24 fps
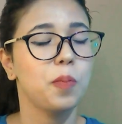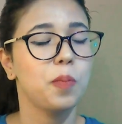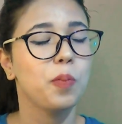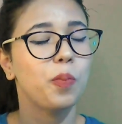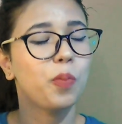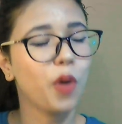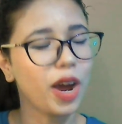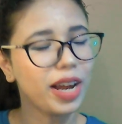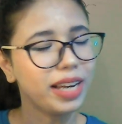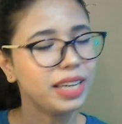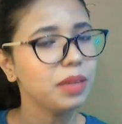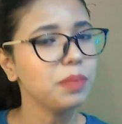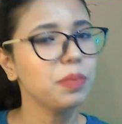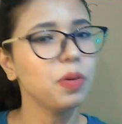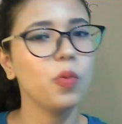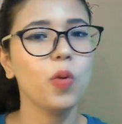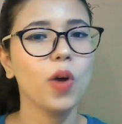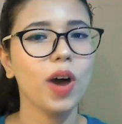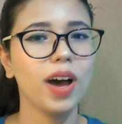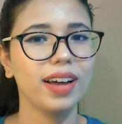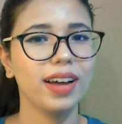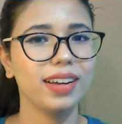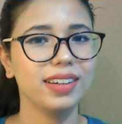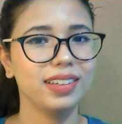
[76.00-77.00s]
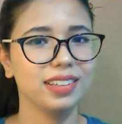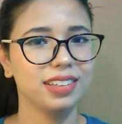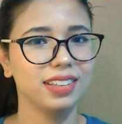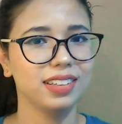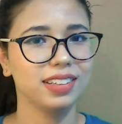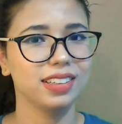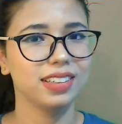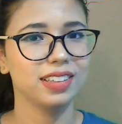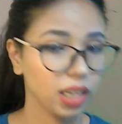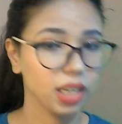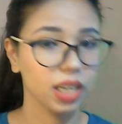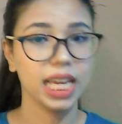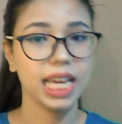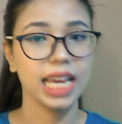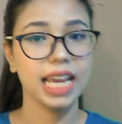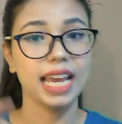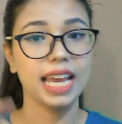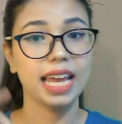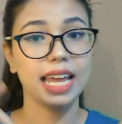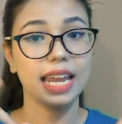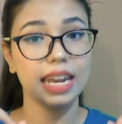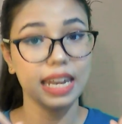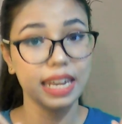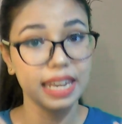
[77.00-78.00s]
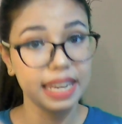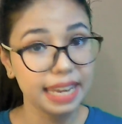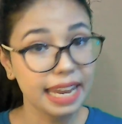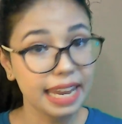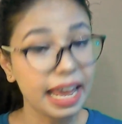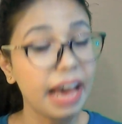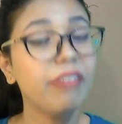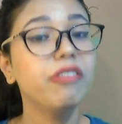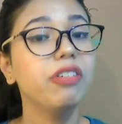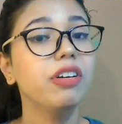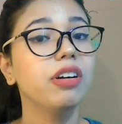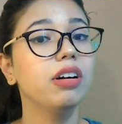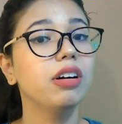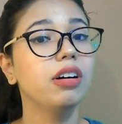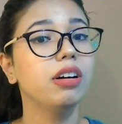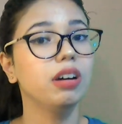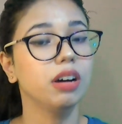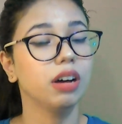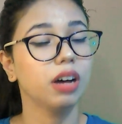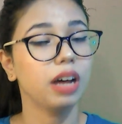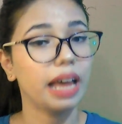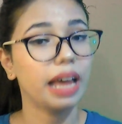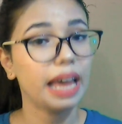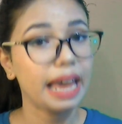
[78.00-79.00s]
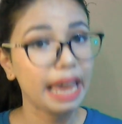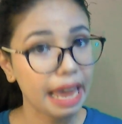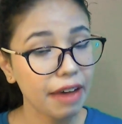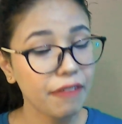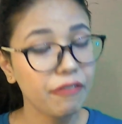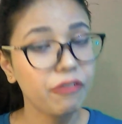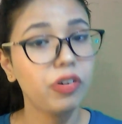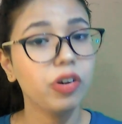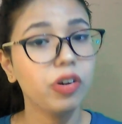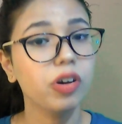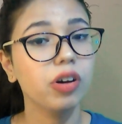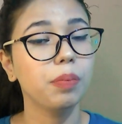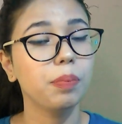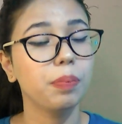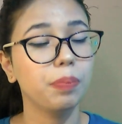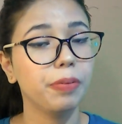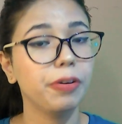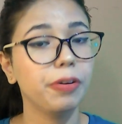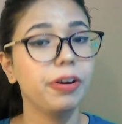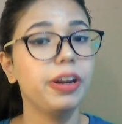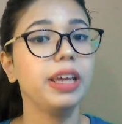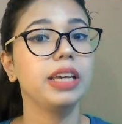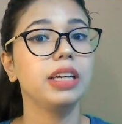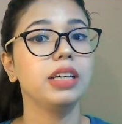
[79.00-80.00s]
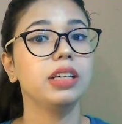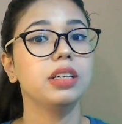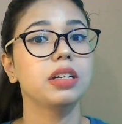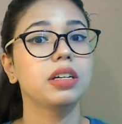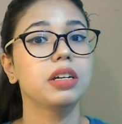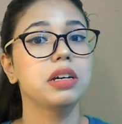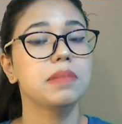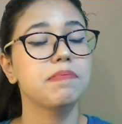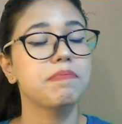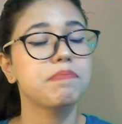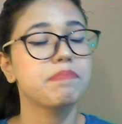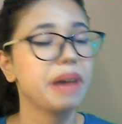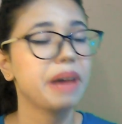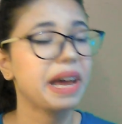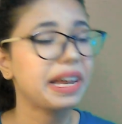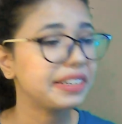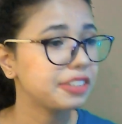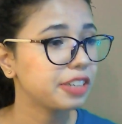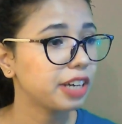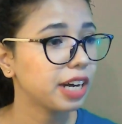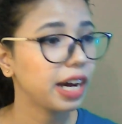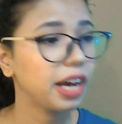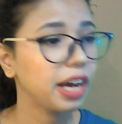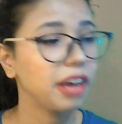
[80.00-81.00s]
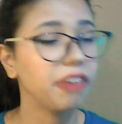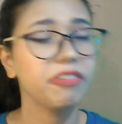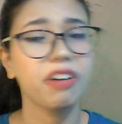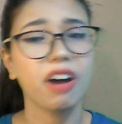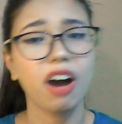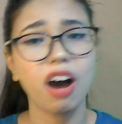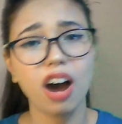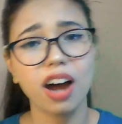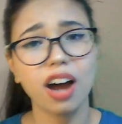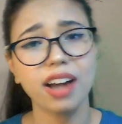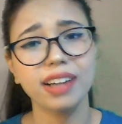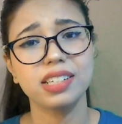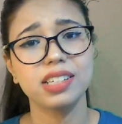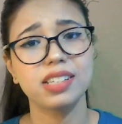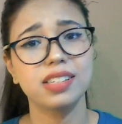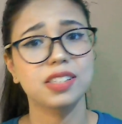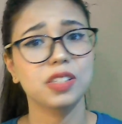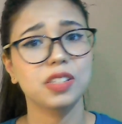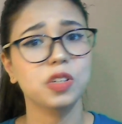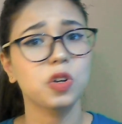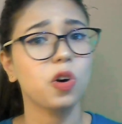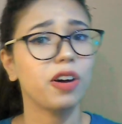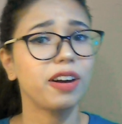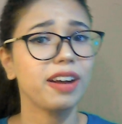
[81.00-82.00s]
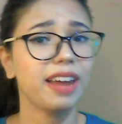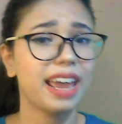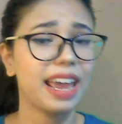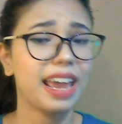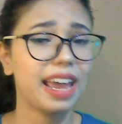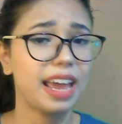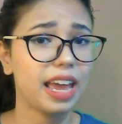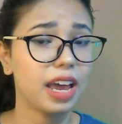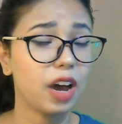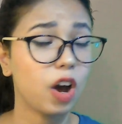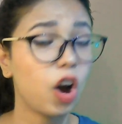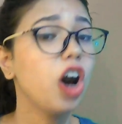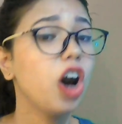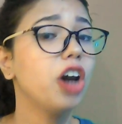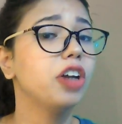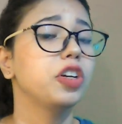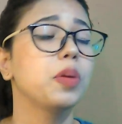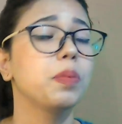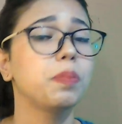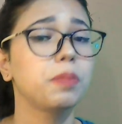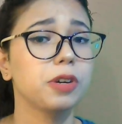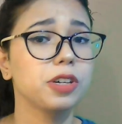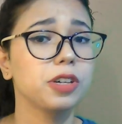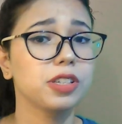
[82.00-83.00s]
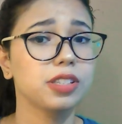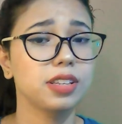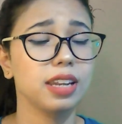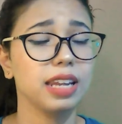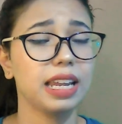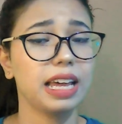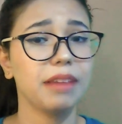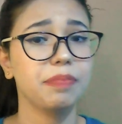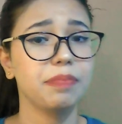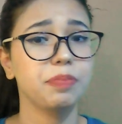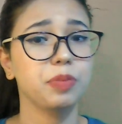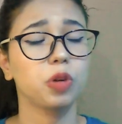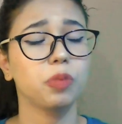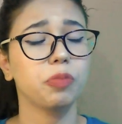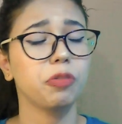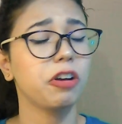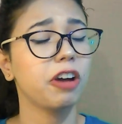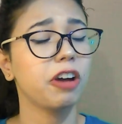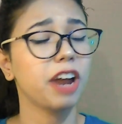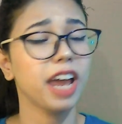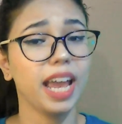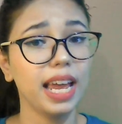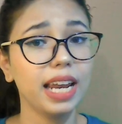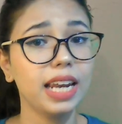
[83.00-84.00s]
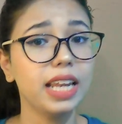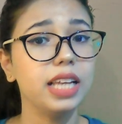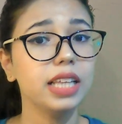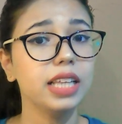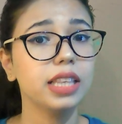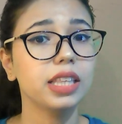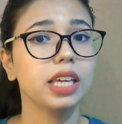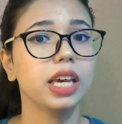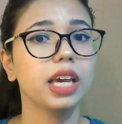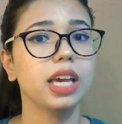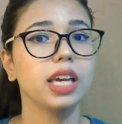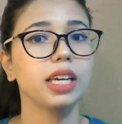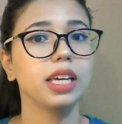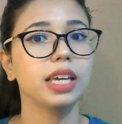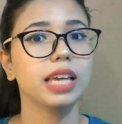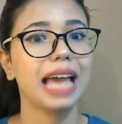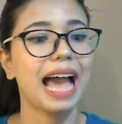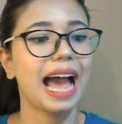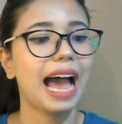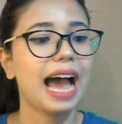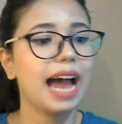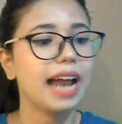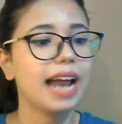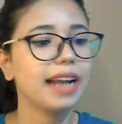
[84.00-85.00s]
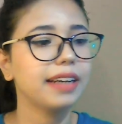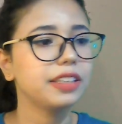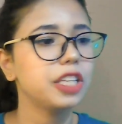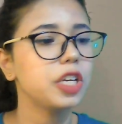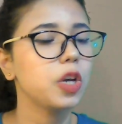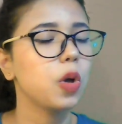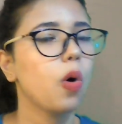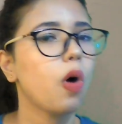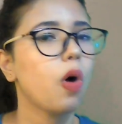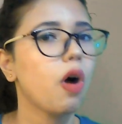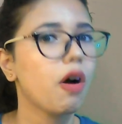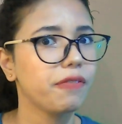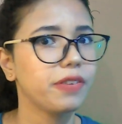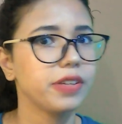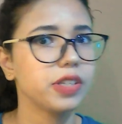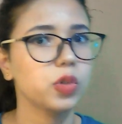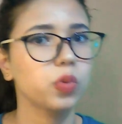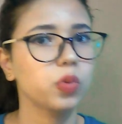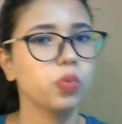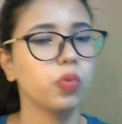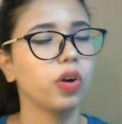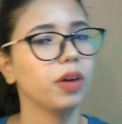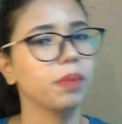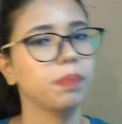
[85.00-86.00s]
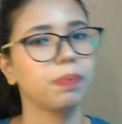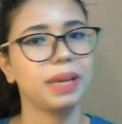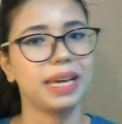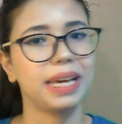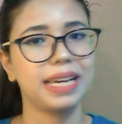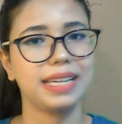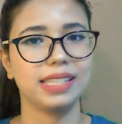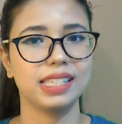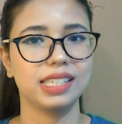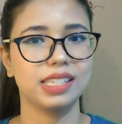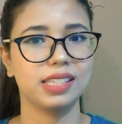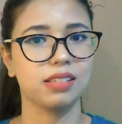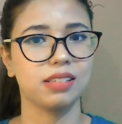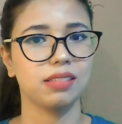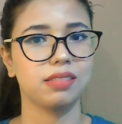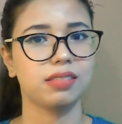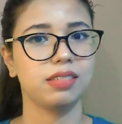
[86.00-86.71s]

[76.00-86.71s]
Point number one, never ever bring pen drive, hard disk, or your personal laptop or anything at the office workplace.